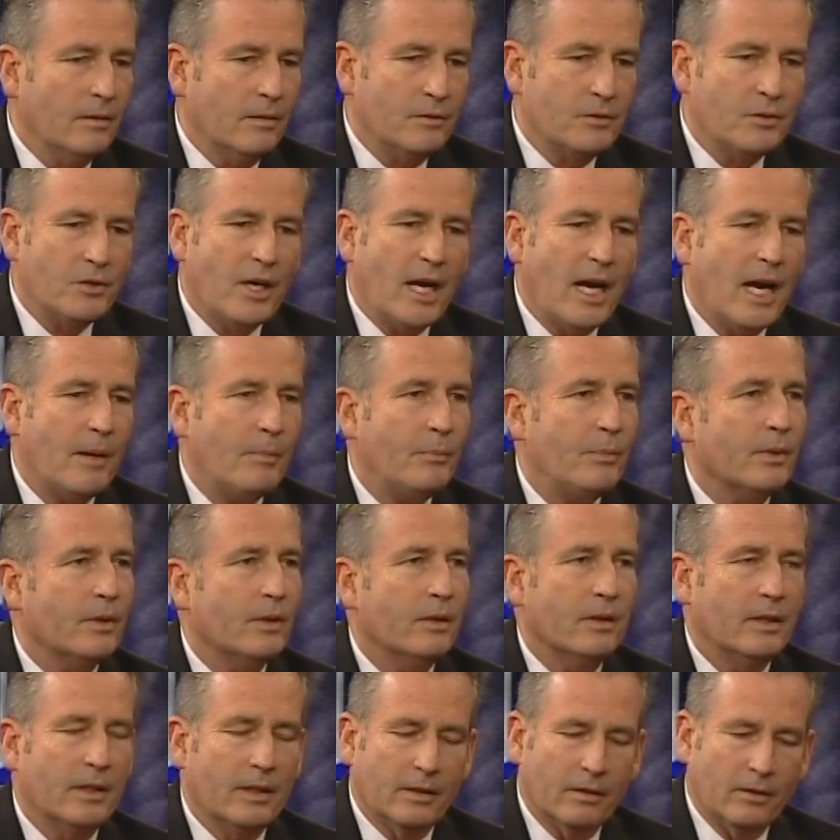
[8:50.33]
shop
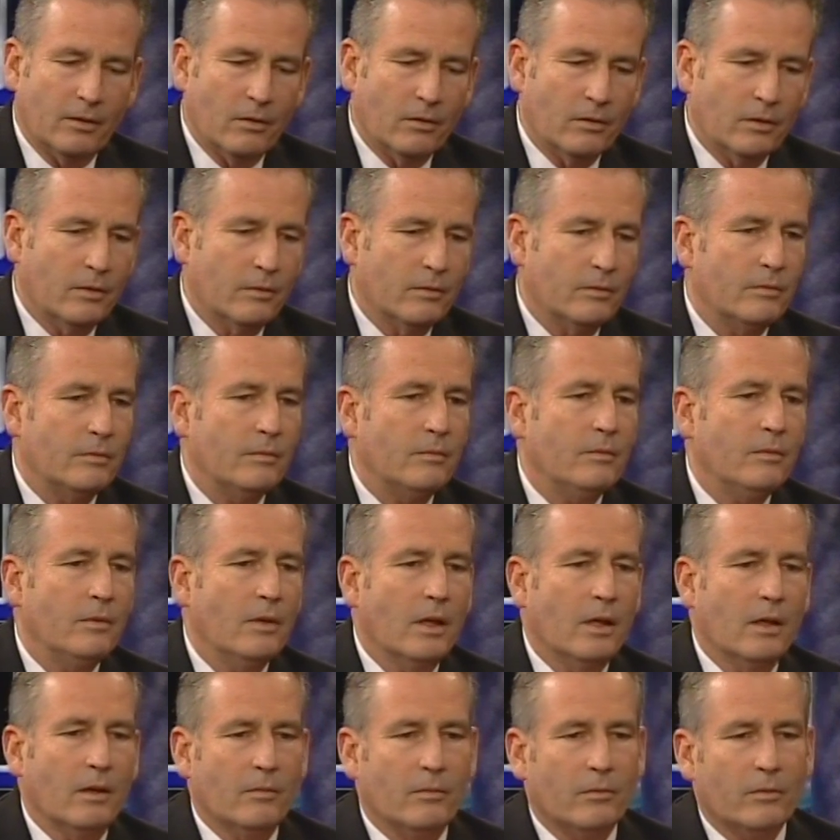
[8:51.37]
and go to
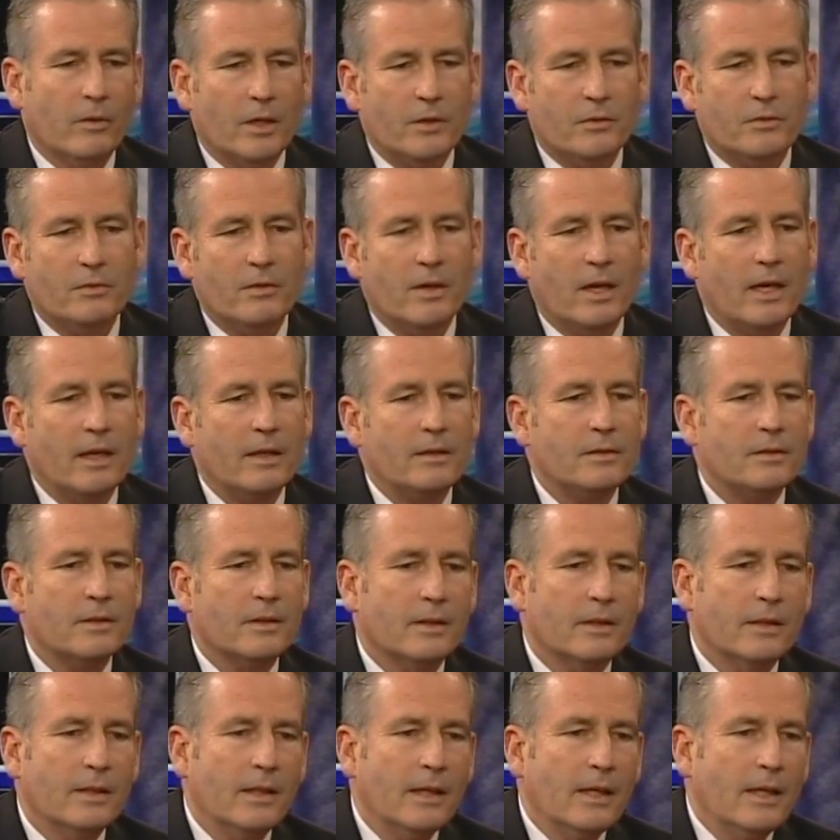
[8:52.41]
restaurants
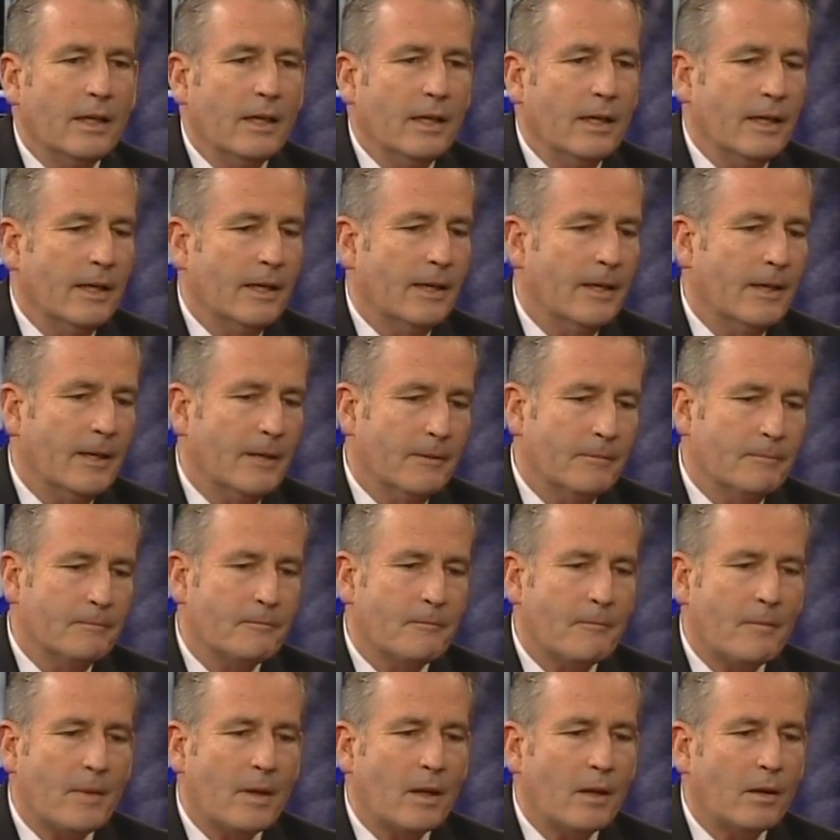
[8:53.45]
and
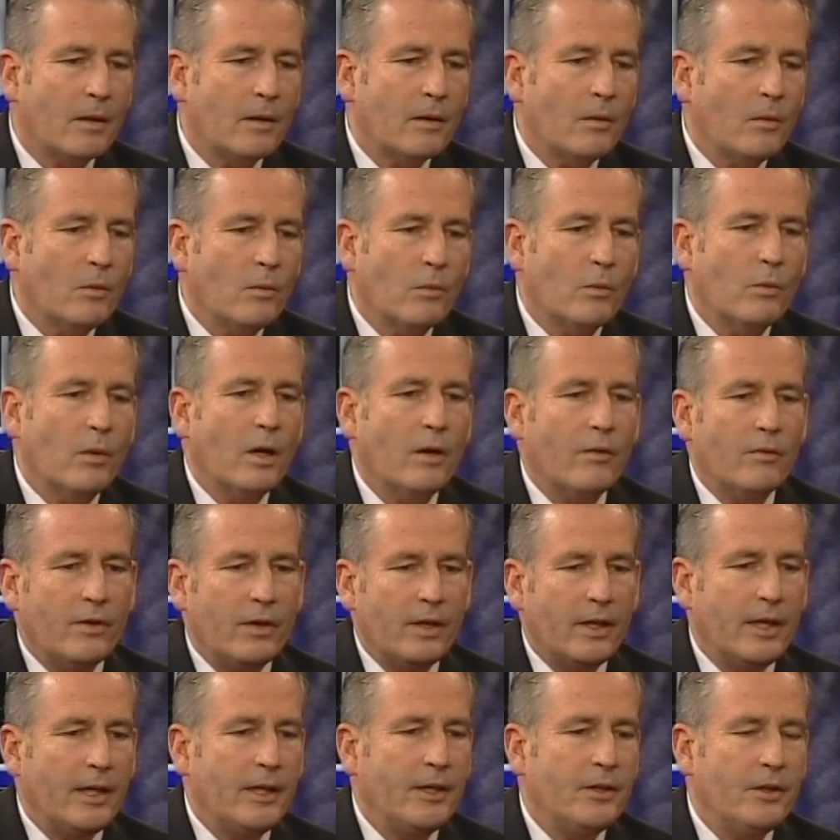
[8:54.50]
whatever
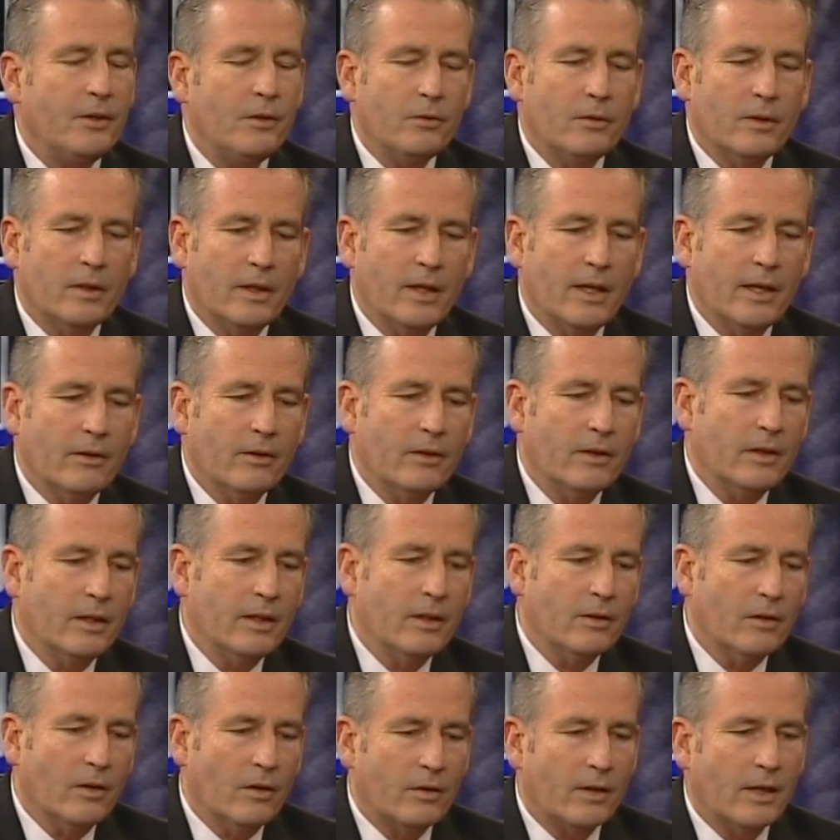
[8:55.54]
you need to do here
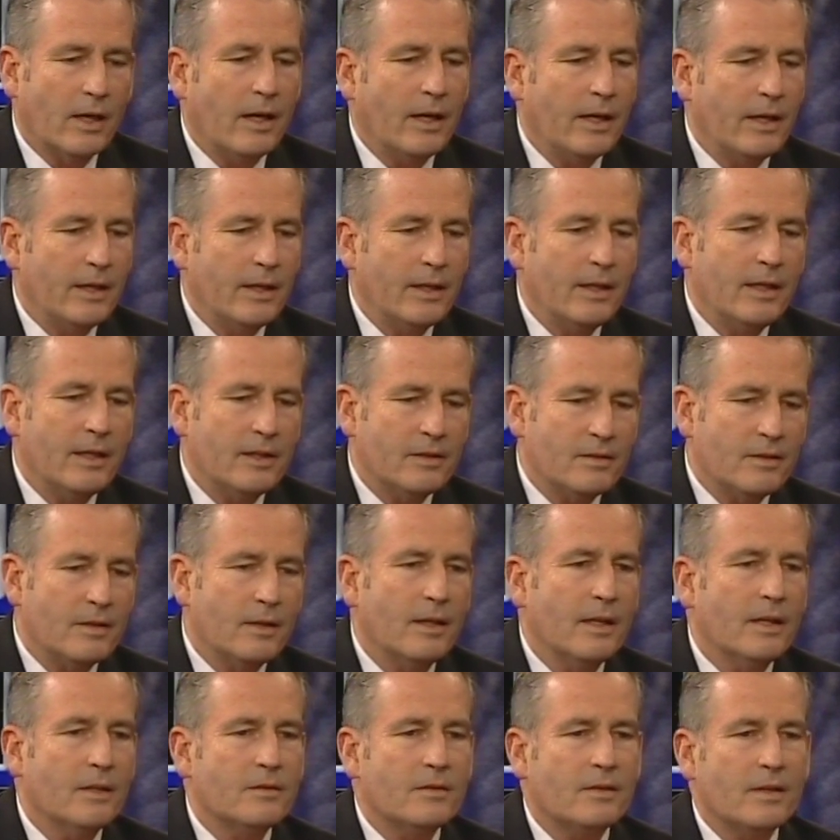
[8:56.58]
in North County,
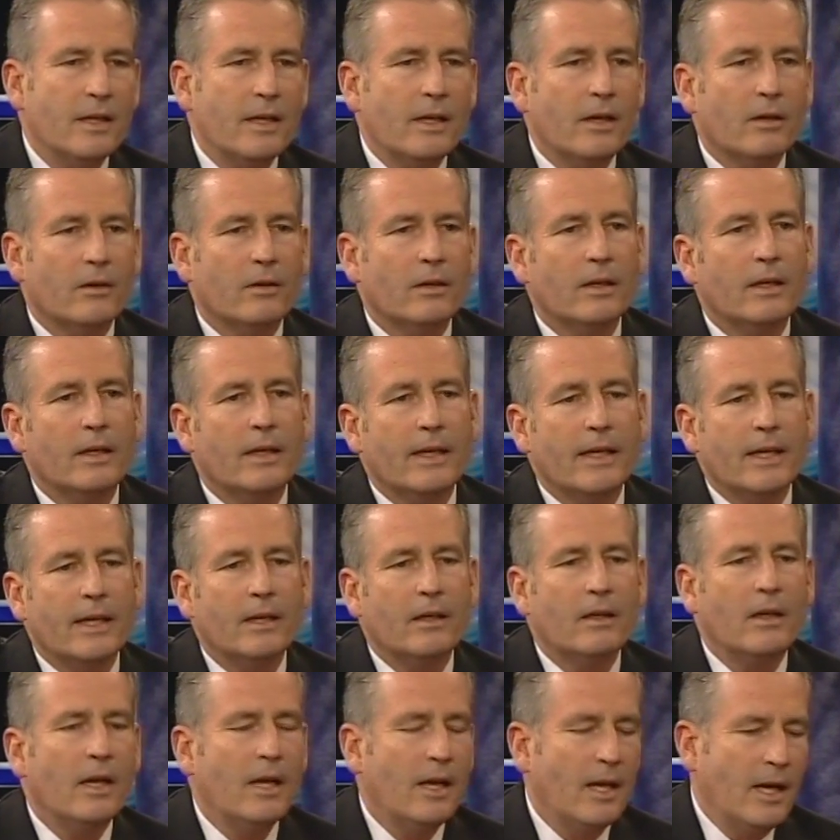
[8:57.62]
it's there.
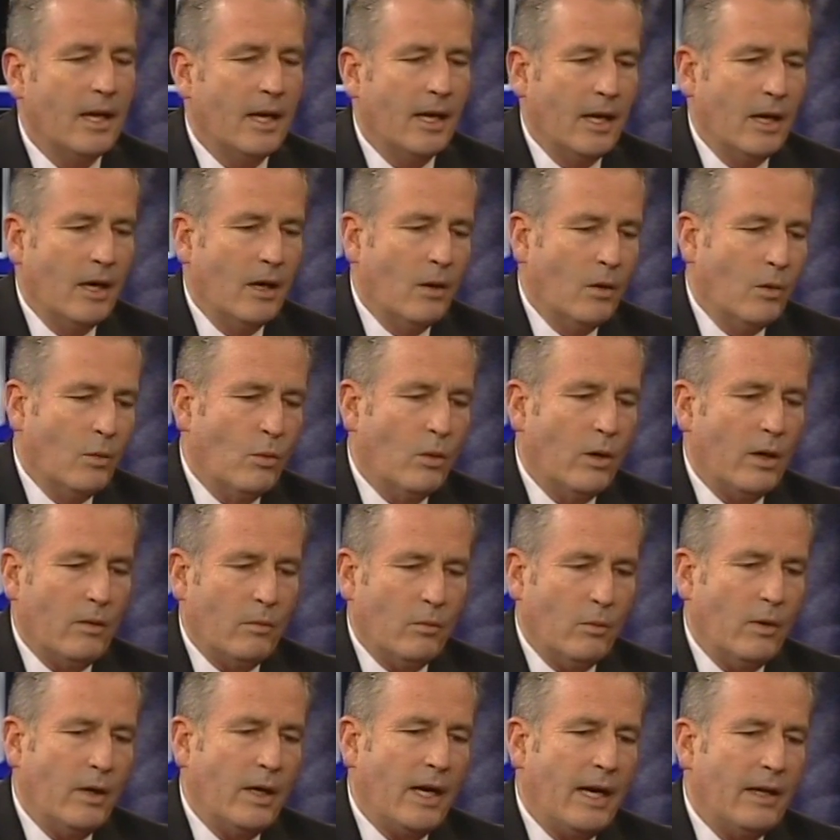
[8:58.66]
And
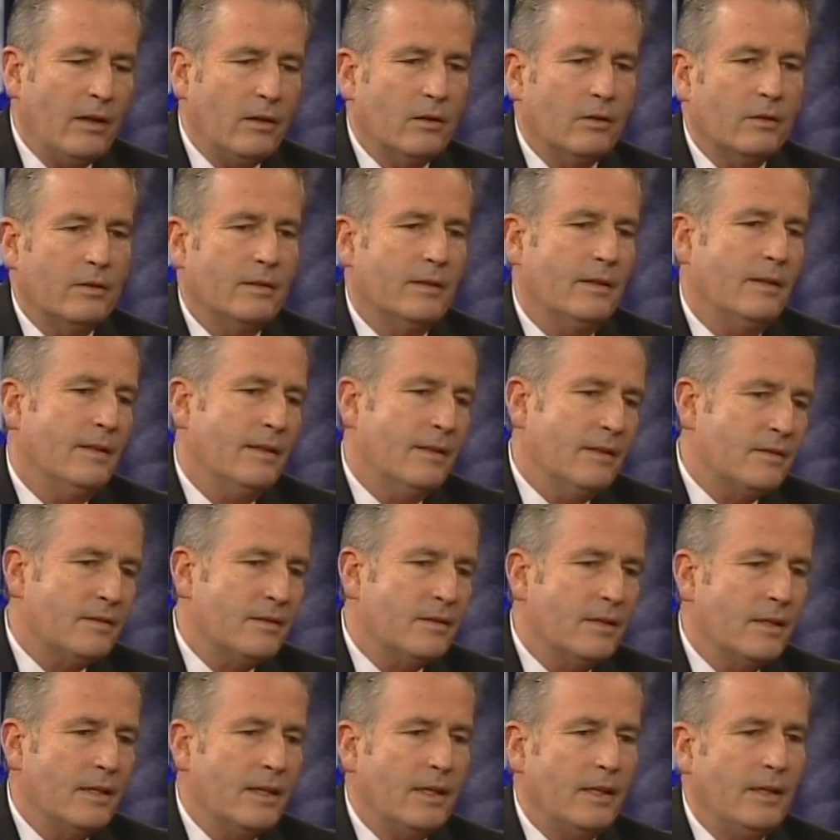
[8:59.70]
what I
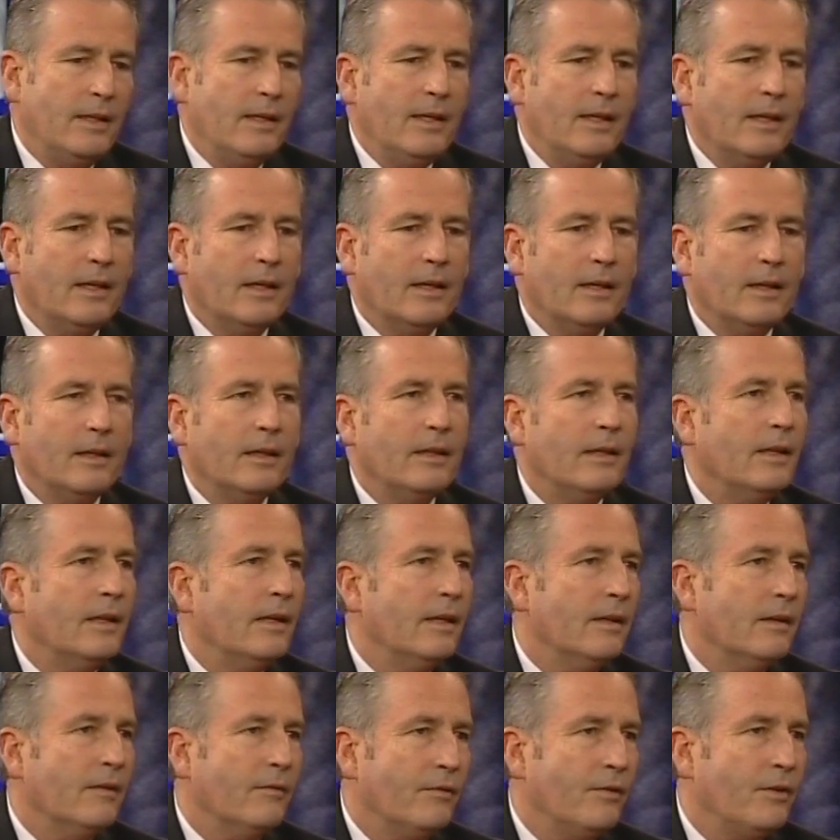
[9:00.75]
see
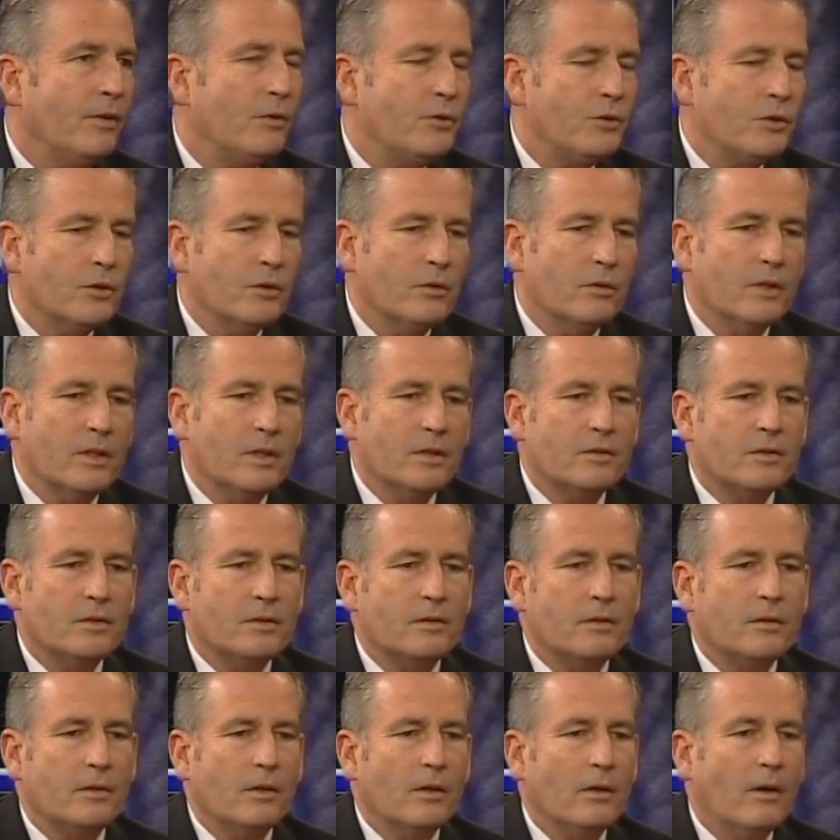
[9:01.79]
in the future
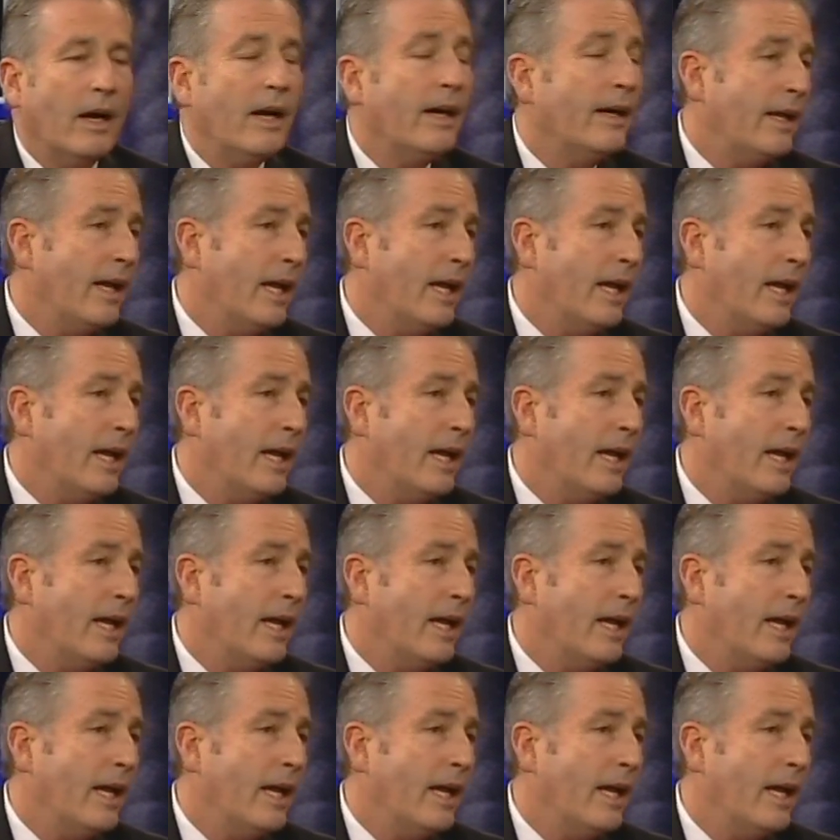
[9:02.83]
is, I